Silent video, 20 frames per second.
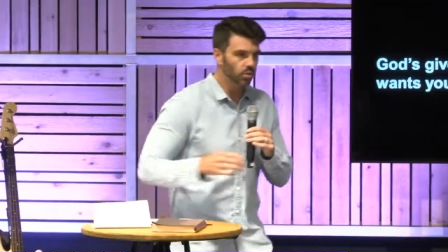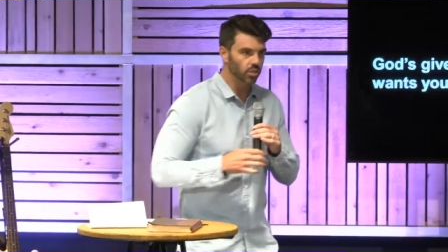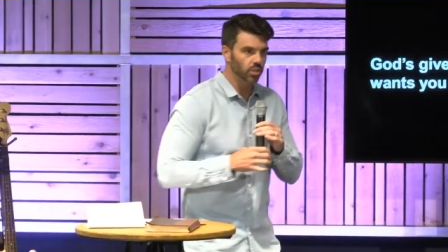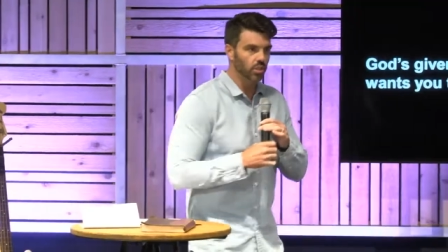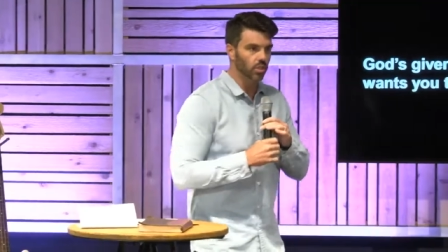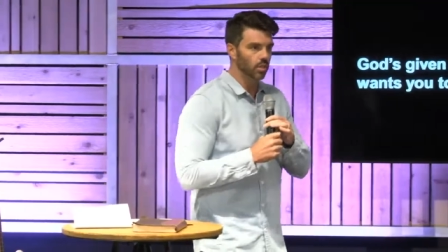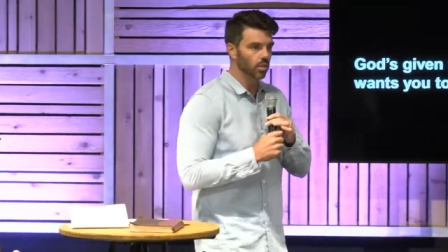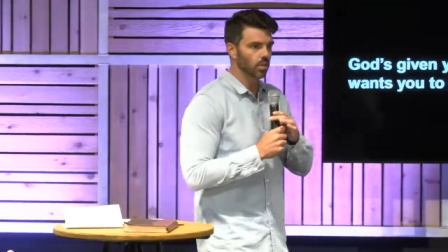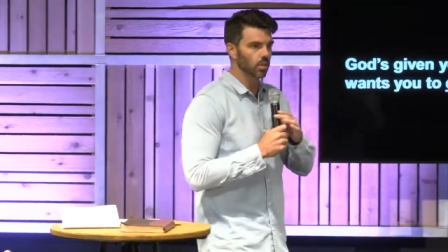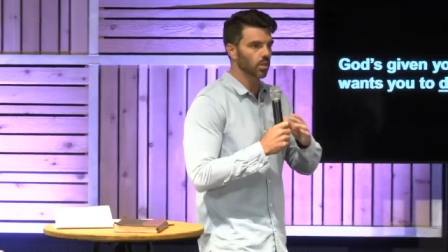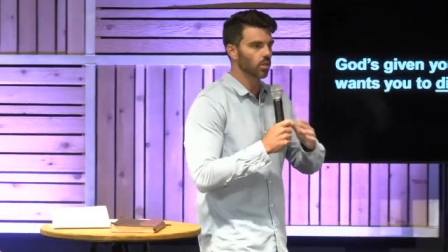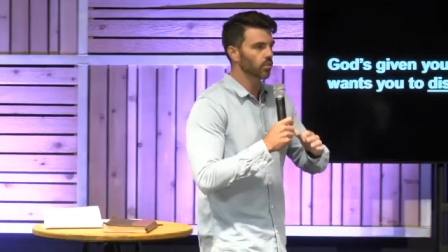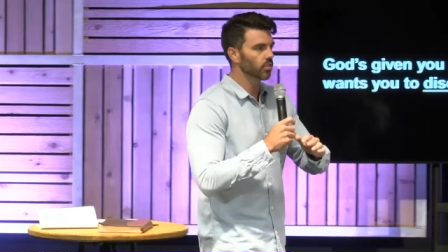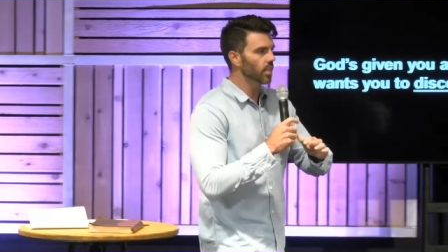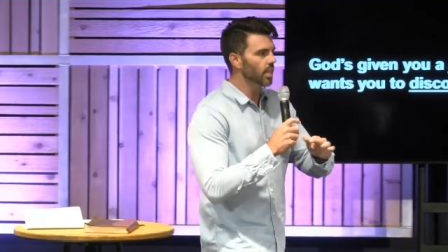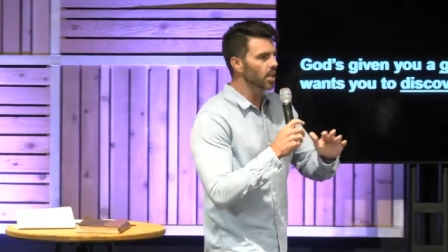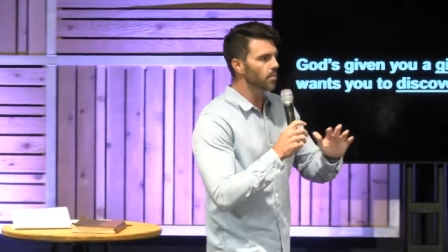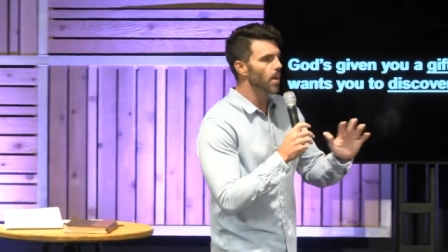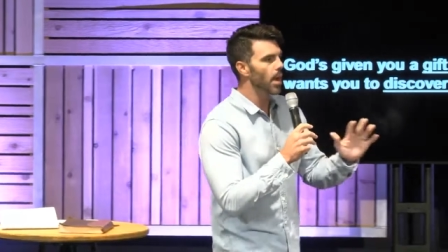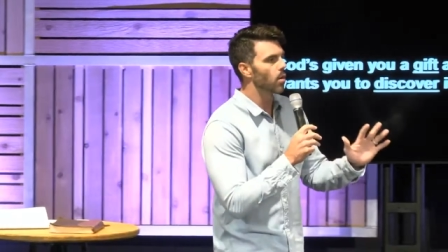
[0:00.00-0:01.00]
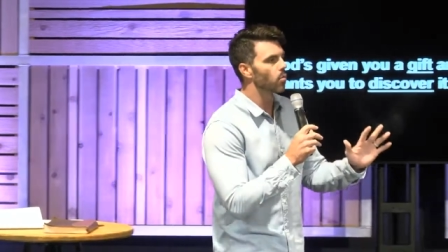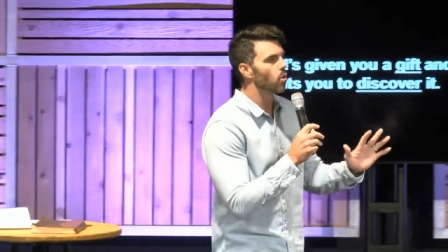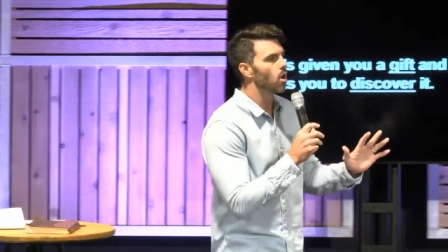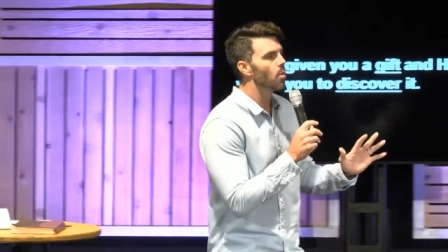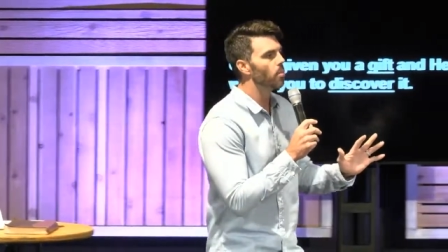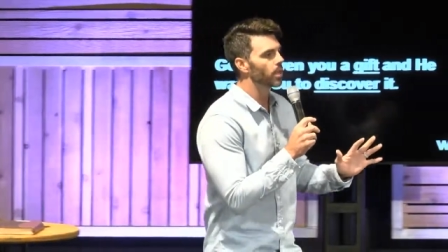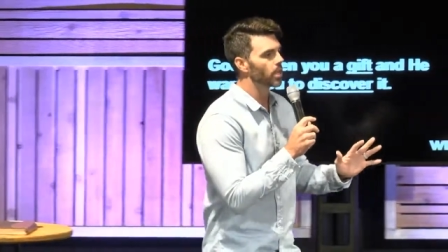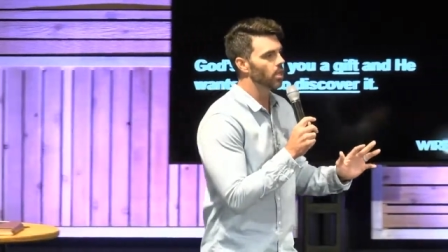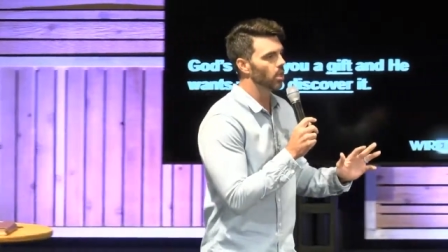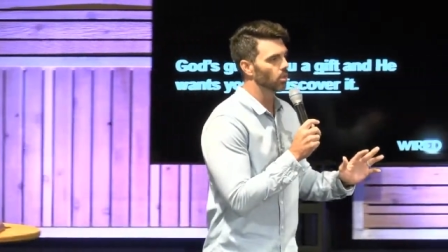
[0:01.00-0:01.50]
you know, think about
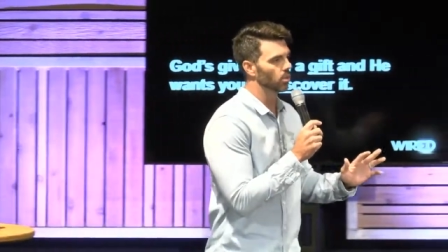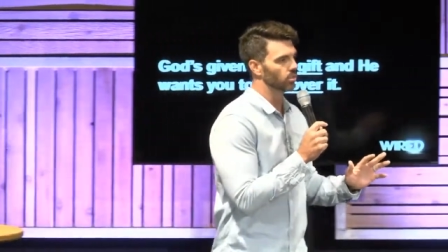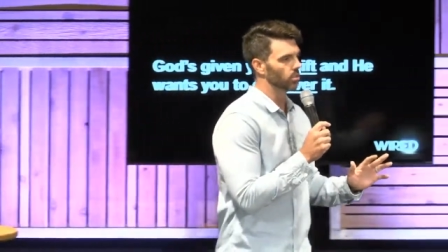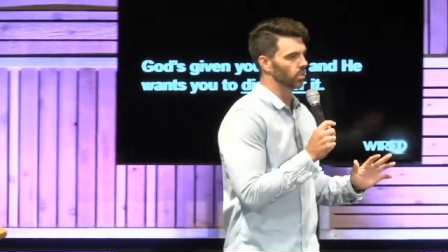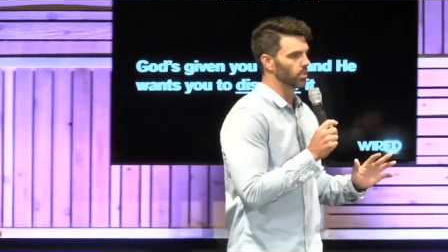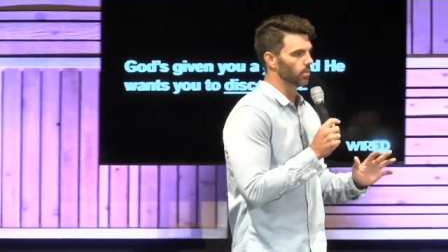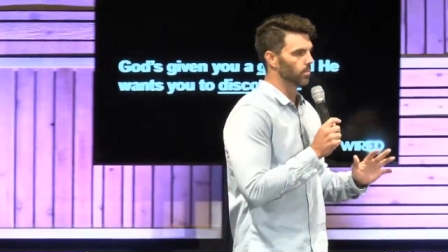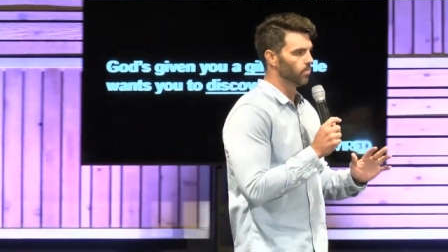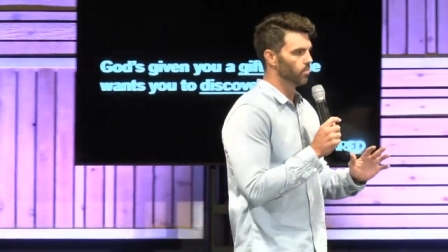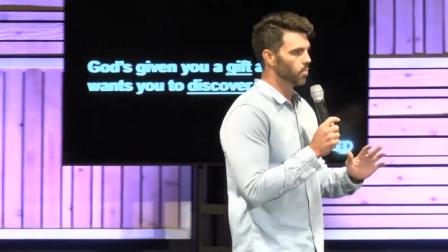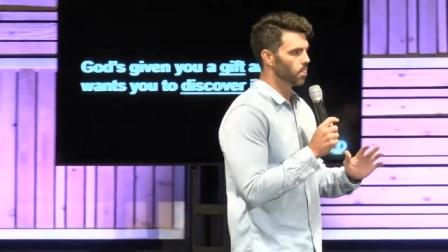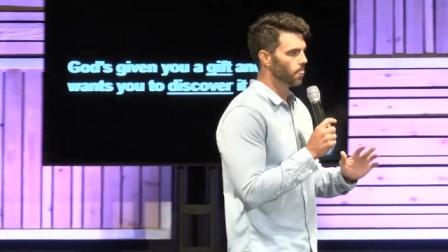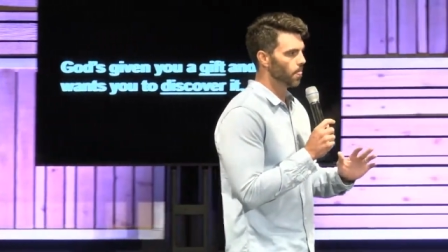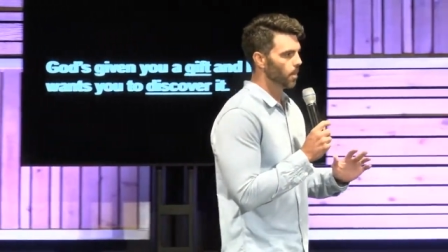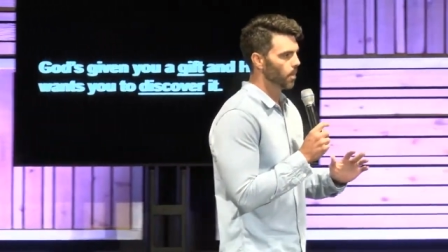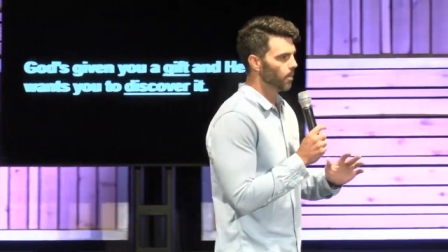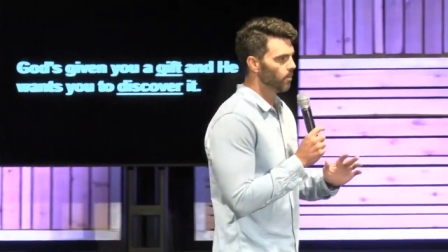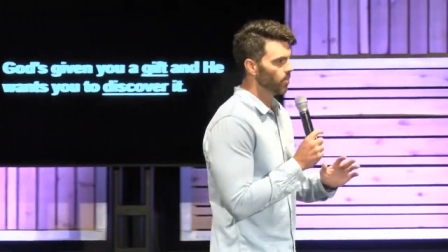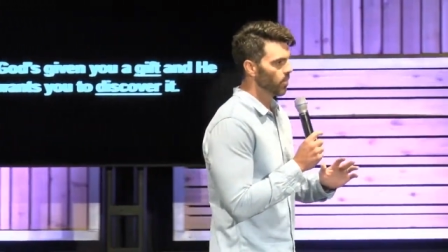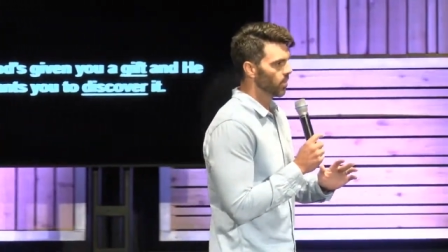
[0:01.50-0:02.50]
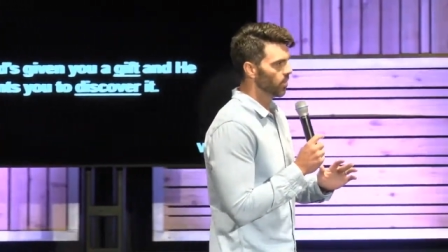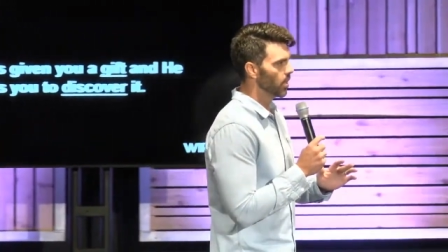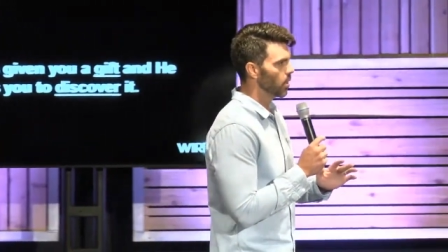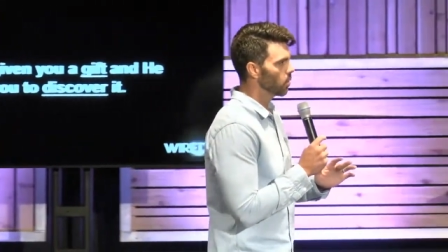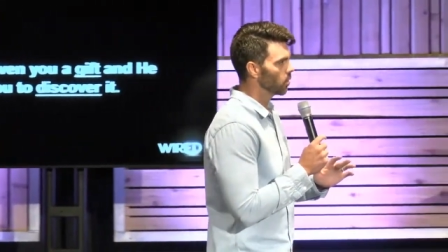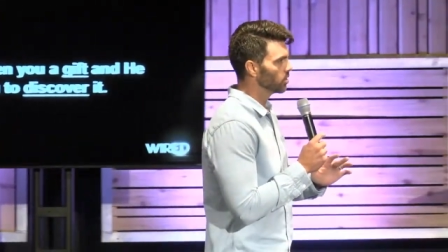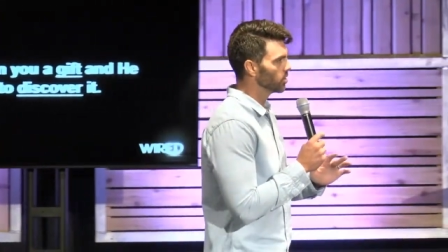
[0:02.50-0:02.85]
Roman culture. There was